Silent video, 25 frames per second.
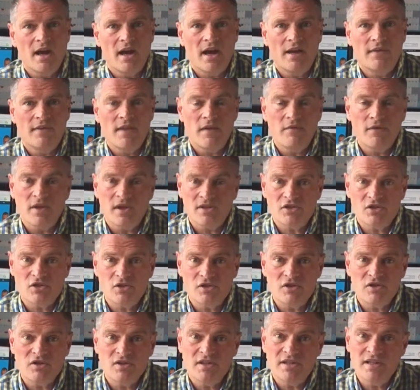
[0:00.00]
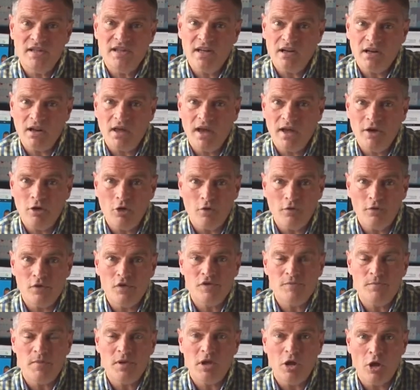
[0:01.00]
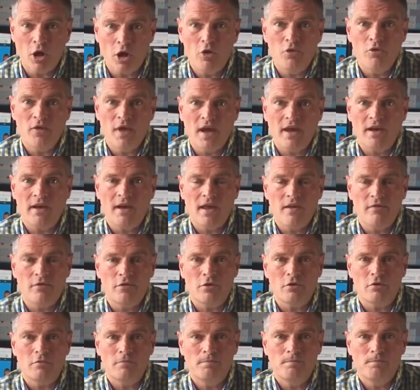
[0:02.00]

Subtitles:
and they've asked us to decline offers below that level.